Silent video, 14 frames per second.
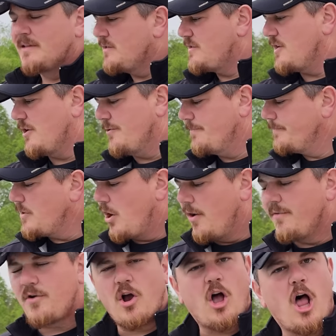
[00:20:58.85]
So
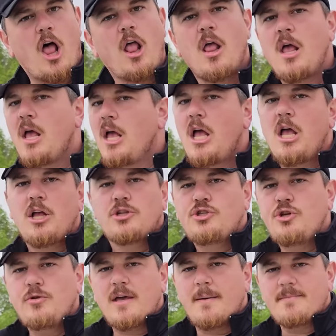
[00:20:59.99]
overall,
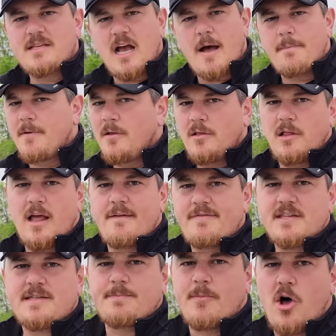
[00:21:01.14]
two thumbs up. Love
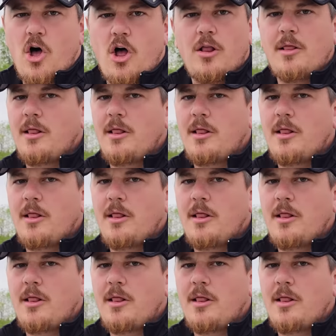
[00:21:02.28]
this Maule.